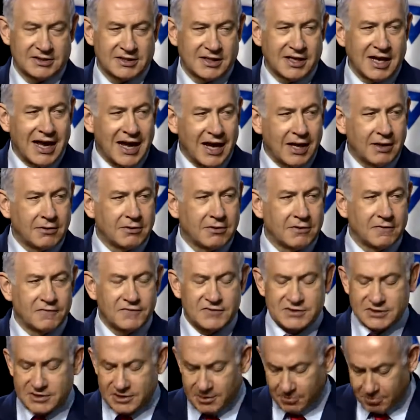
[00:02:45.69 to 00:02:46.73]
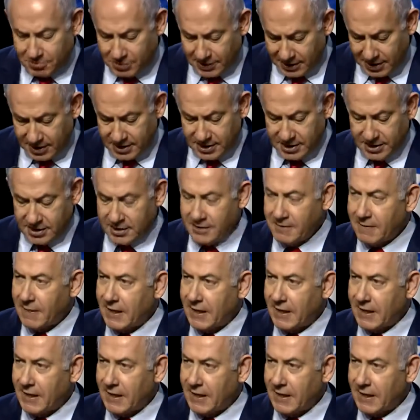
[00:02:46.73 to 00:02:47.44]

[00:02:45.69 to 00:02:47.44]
an anchor of stability